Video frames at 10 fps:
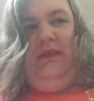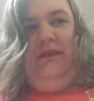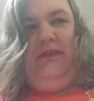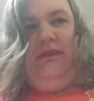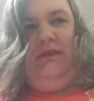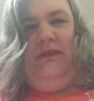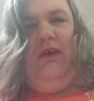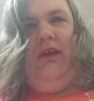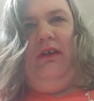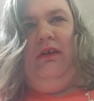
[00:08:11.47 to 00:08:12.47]

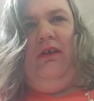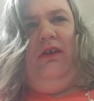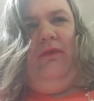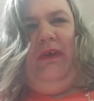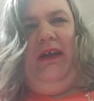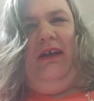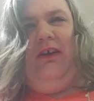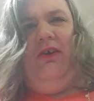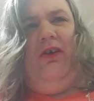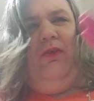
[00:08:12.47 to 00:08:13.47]
Sargard of
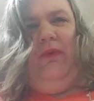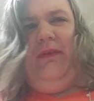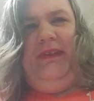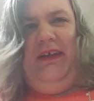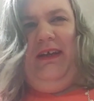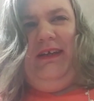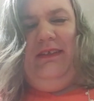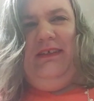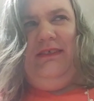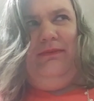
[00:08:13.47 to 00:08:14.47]
Ackhart or whatever the
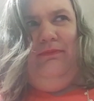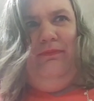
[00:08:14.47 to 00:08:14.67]
heck these